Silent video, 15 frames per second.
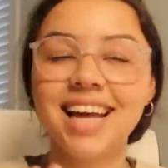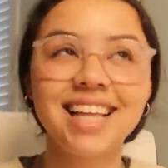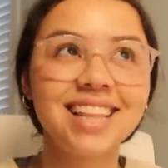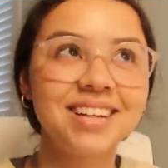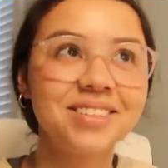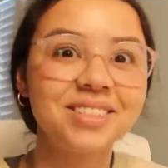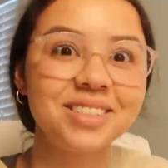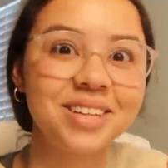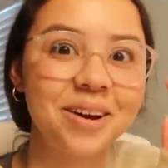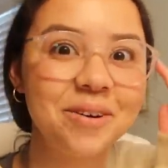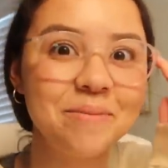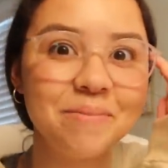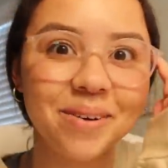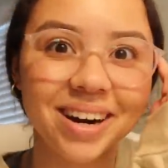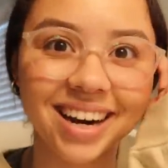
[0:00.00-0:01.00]
they're
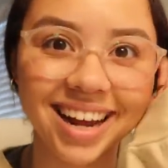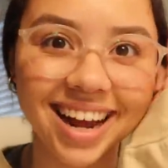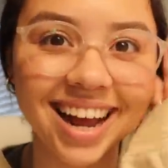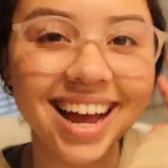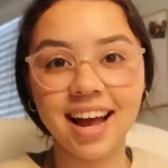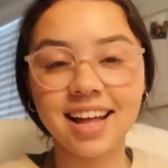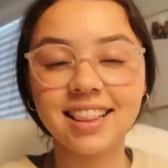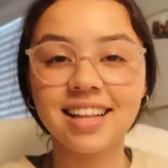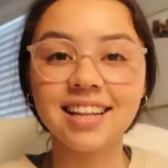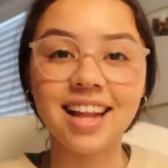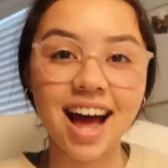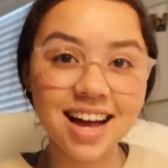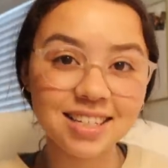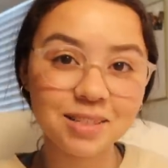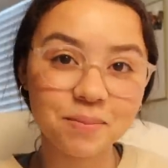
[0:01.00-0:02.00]
so pretty and the
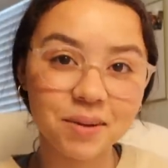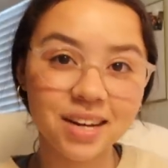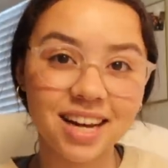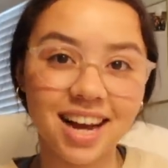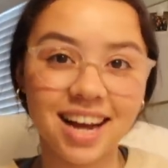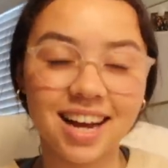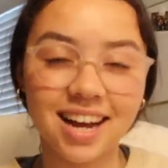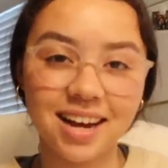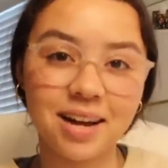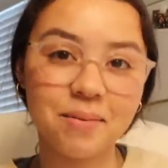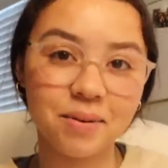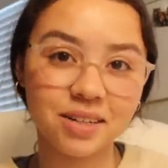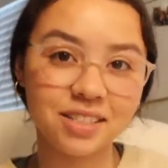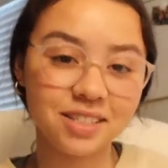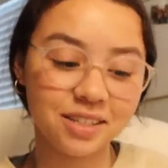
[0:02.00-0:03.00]
last book I got at
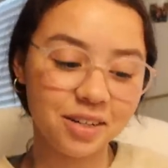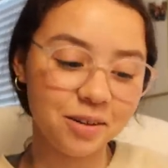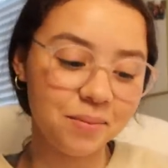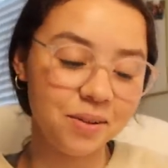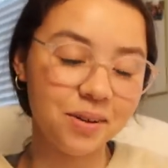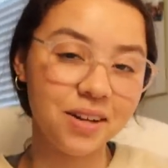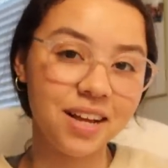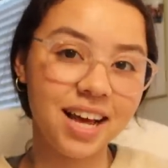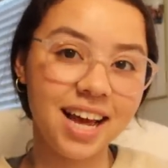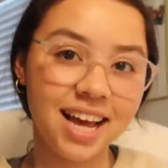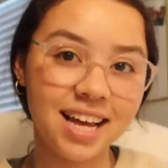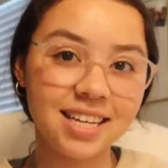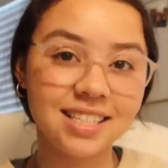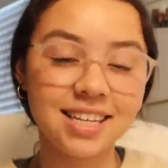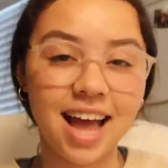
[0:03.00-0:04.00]
Barnes & Noble
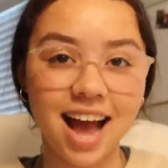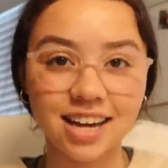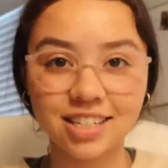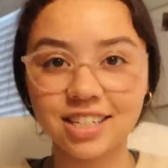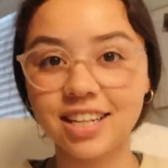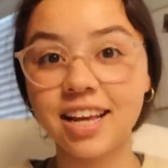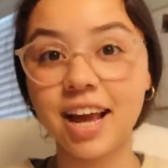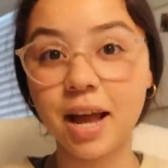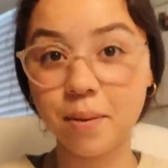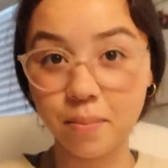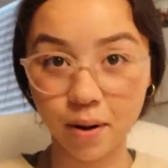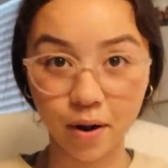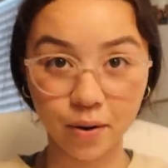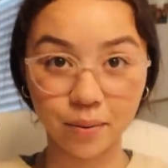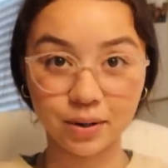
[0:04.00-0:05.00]
is actually a
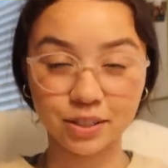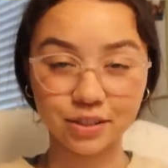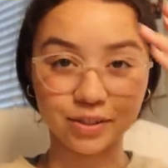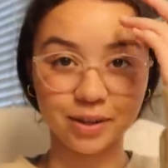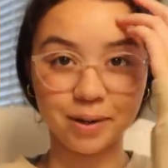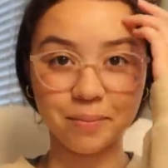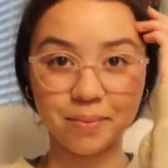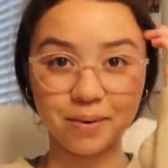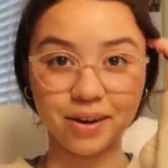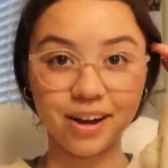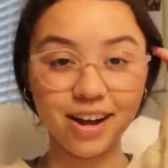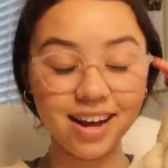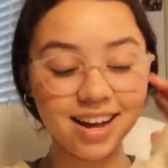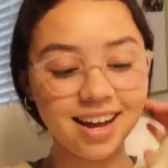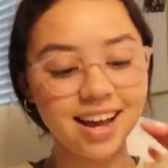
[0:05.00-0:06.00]
poetry
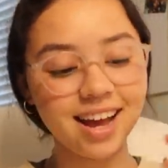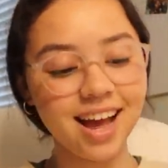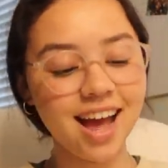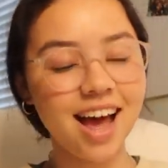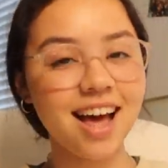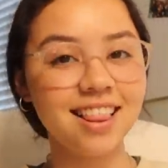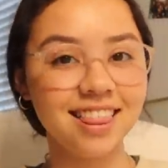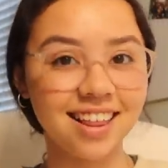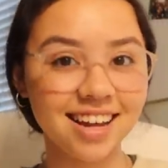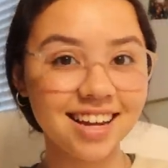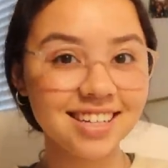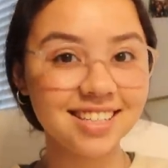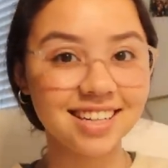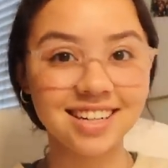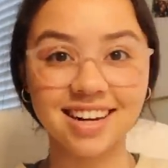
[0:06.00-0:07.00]
book like
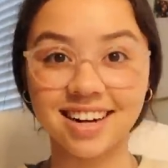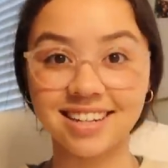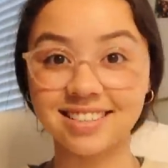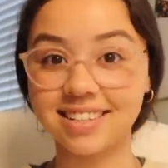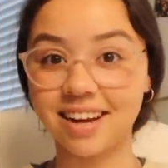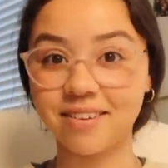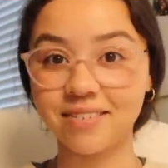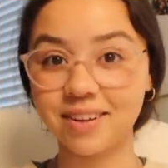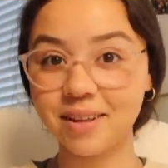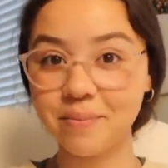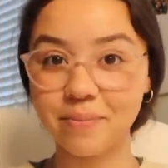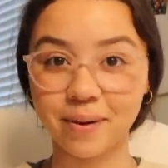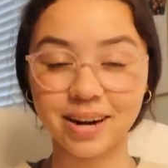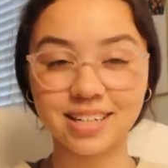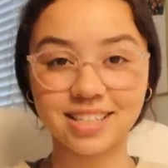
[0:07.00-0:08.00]
I said guys I really
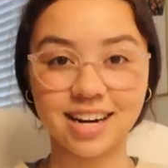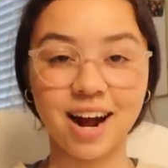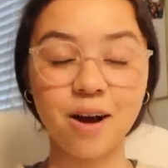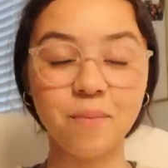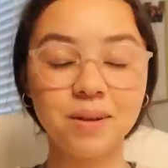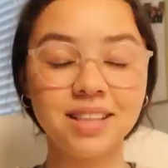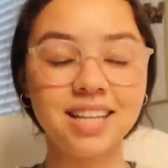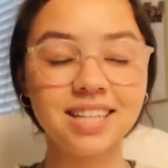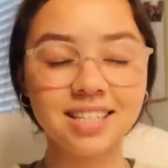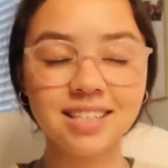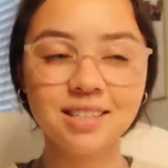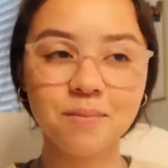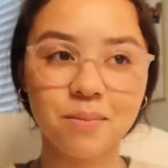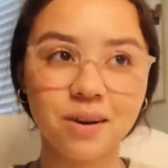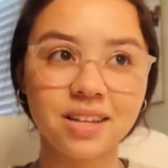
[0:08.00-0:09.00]
branched out but this
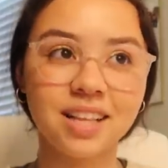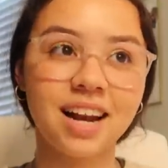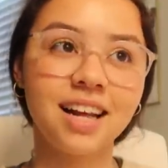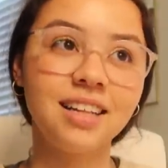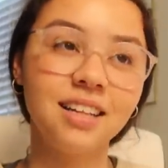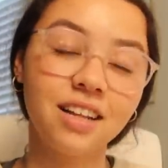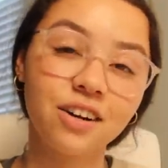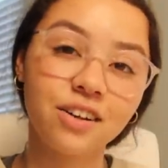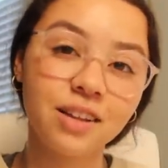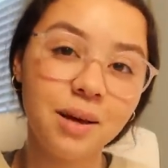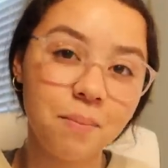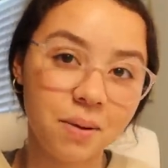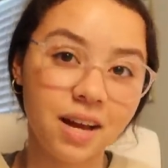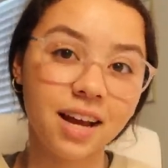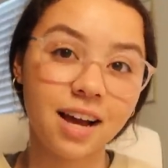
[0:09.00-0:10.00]
is a book that I literally
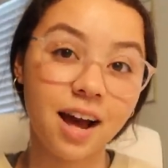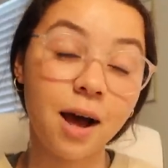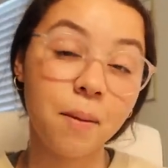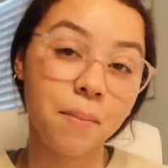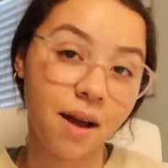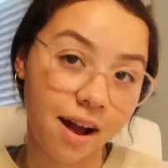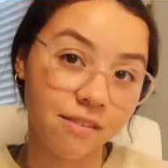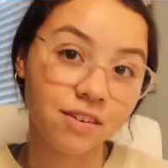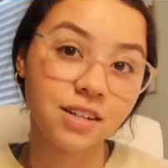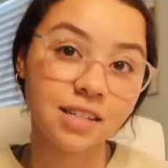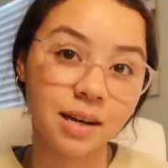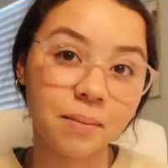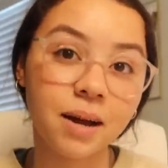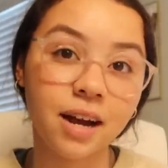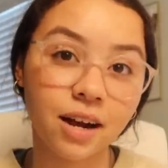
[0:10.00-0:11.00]
pick up every
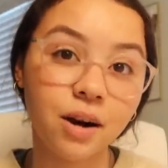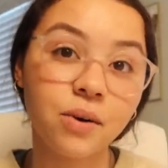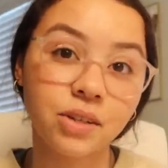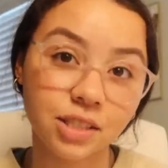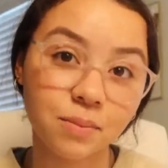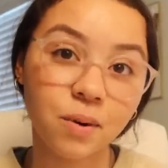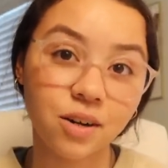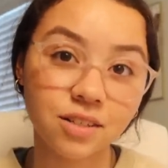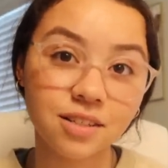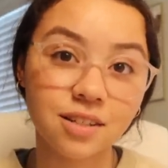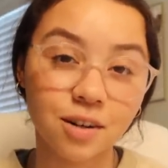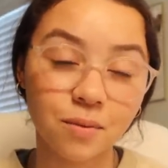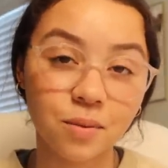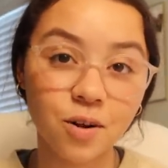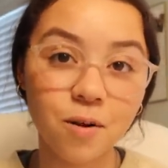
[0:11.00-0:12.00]
time I go into Barnes &
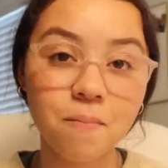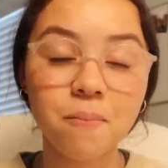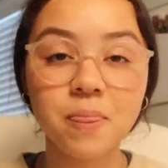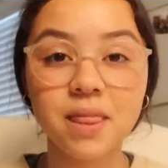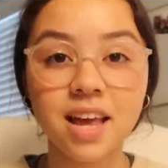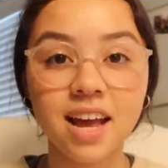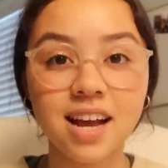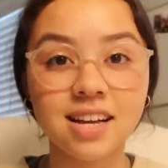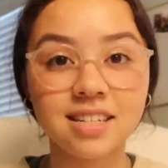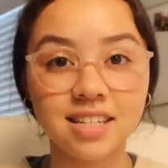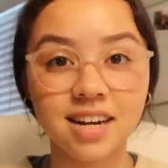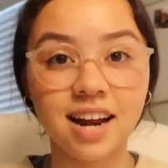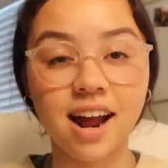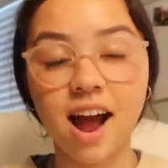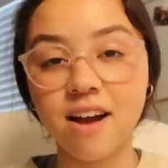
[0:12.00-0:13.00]
Noble and
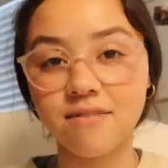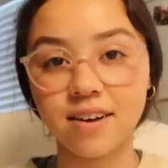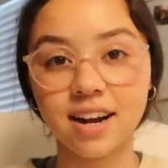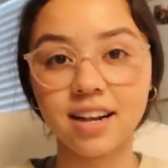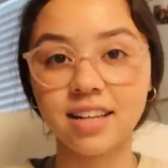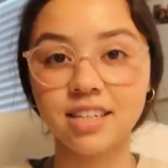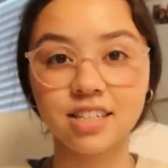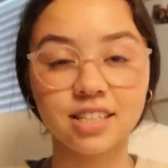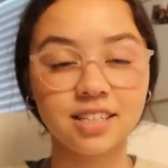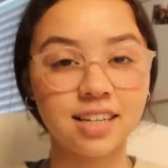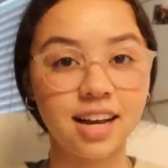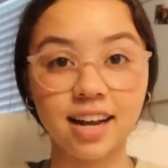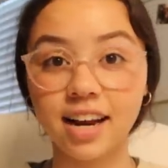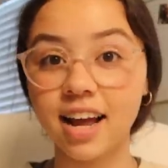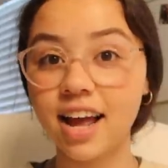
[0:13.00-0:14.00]
today I finally just
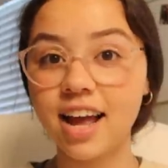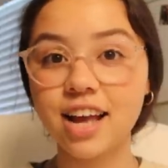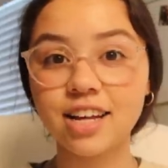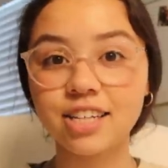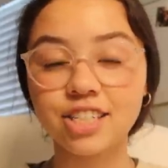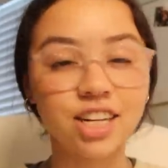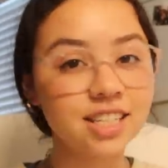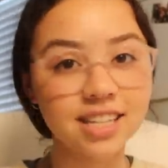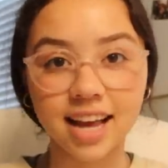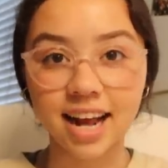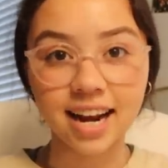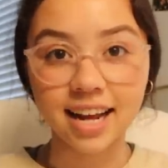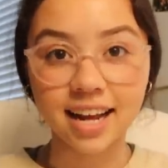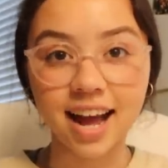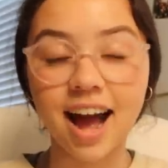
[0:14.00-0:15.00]
said just get
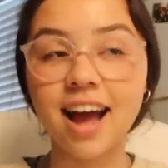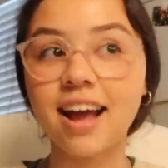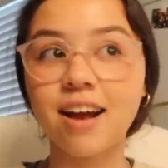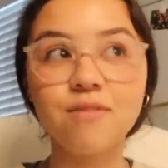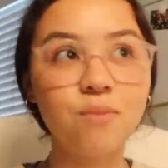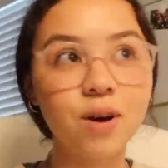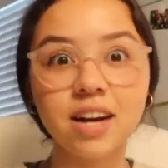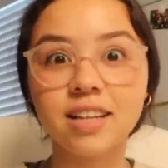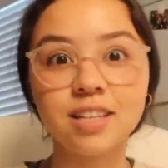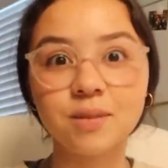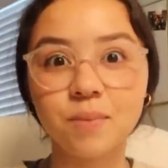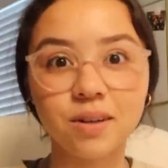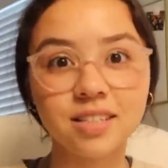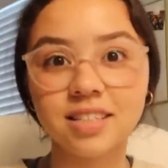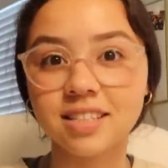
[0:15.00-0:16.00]
it I have wanted this
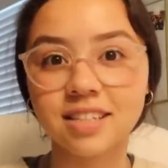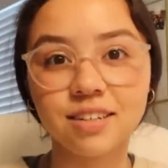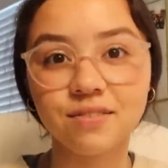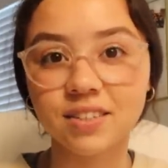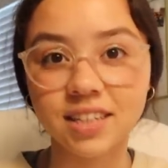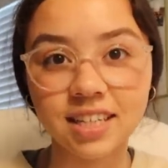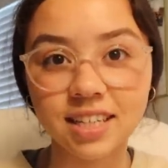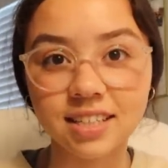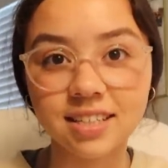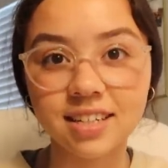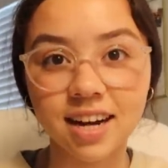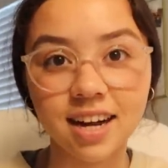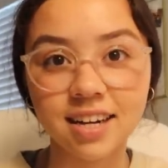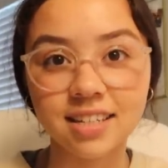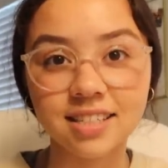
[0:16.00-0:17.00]
book since it released
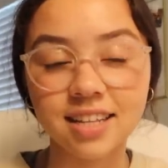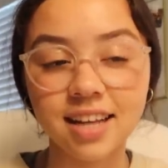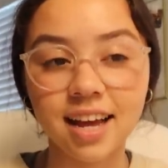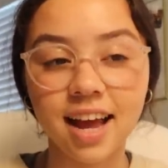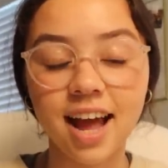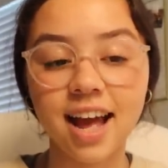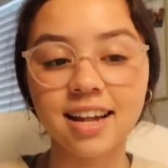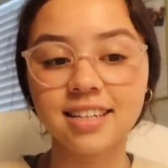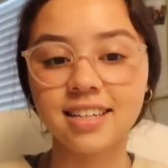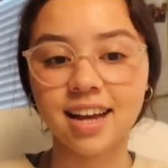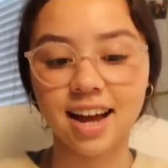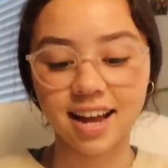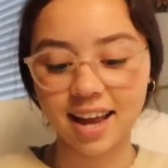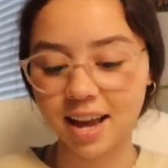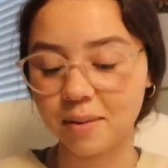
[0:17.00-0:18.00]
honestly and
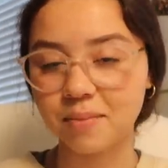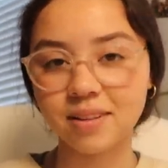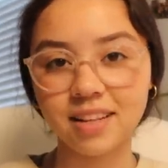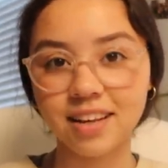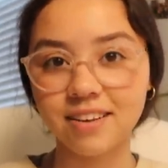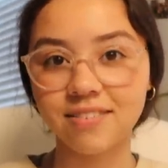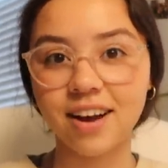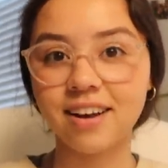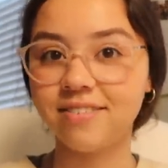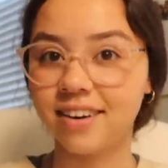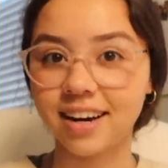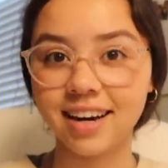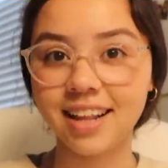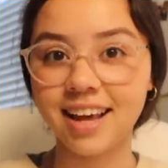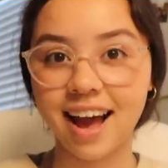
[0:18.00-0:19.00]
I can't believe I
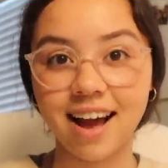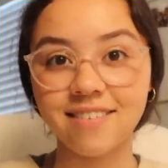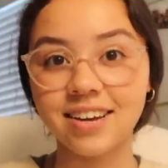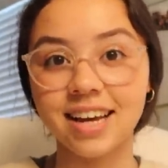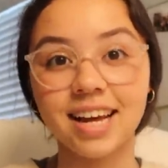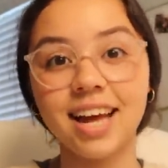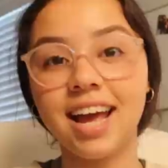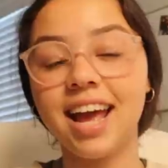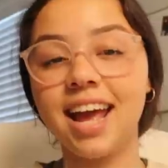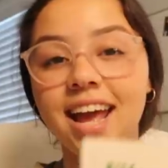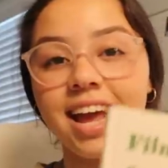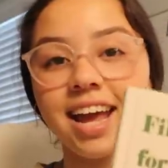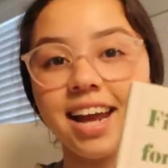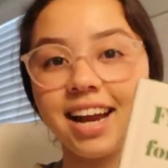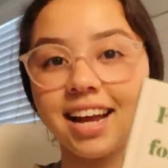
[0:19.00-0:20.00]
finally have it
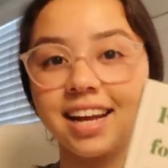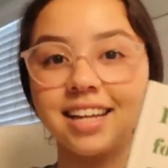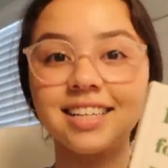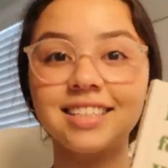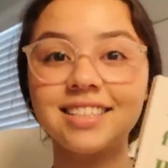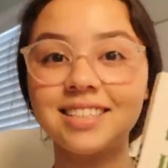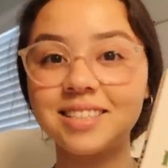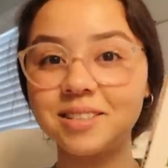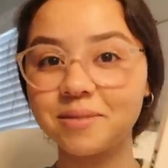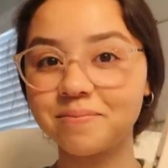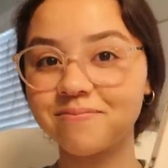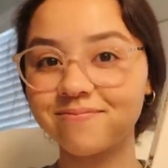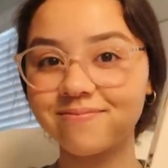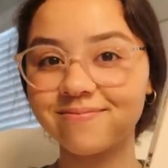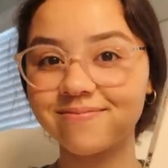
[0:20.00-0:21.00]
it is
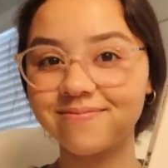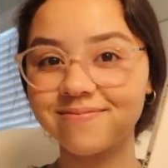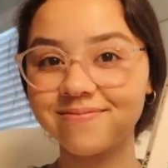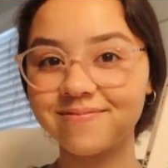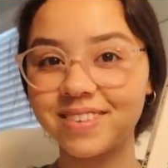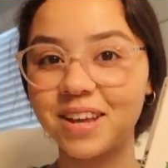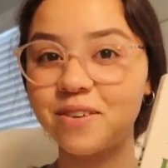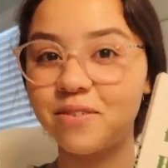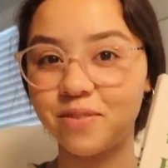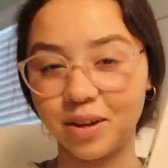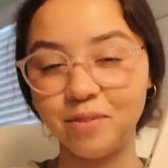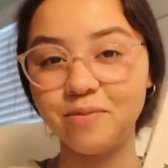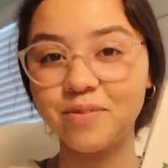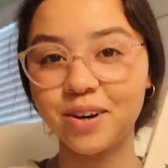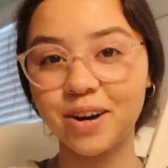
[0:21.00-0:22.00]

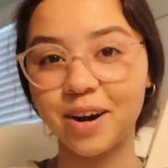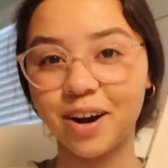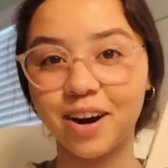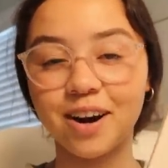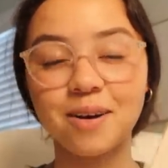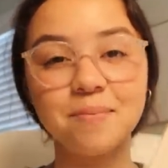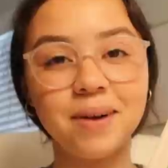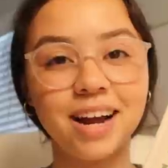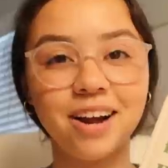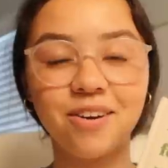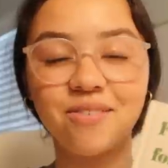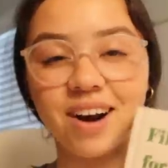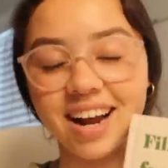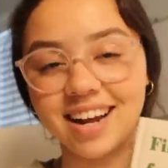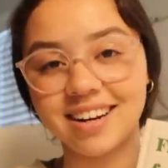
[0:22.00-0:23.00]
Film for Her by
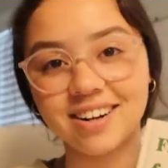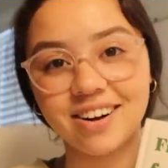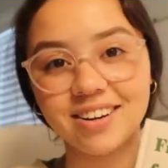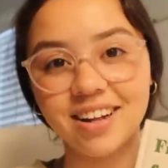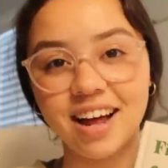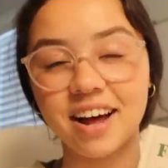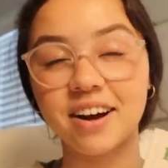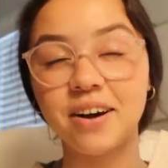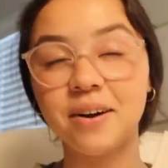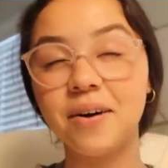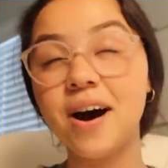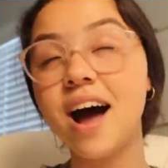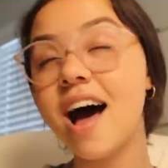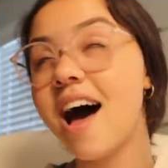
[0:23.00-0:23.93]
Orion Carloto